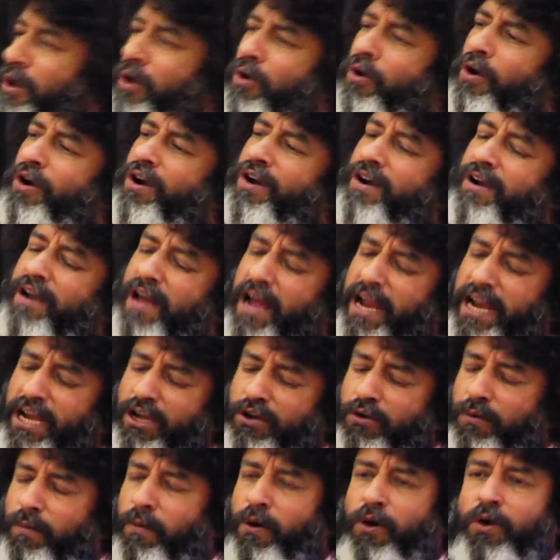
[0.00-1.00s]
going to die
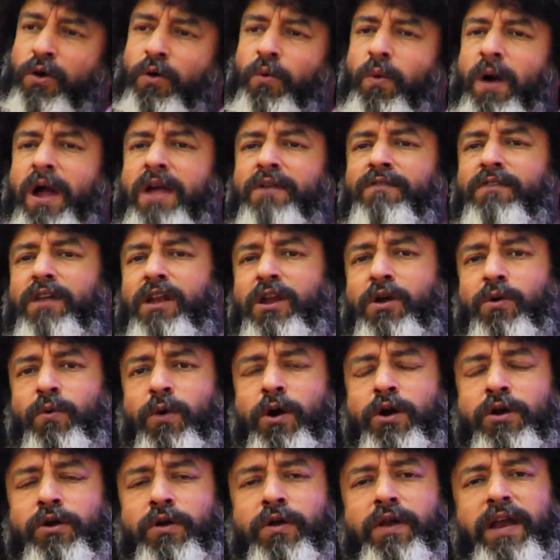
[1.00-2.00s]
tomorrow. Why will you
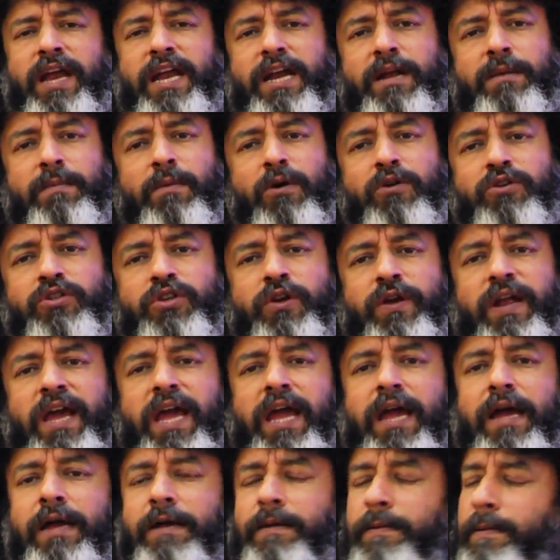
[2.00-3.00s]
want to read a book
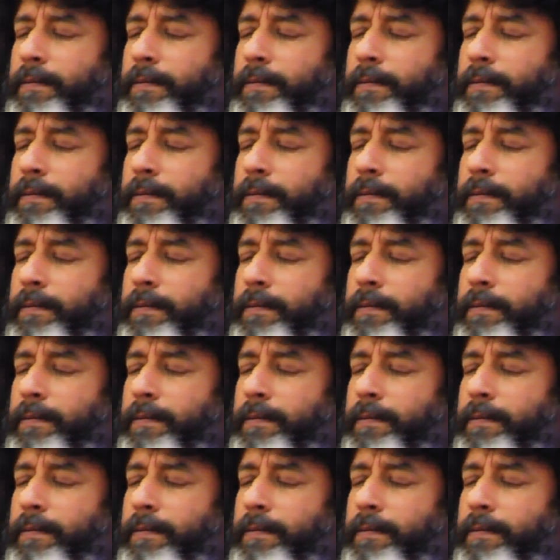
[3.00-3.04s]
today?"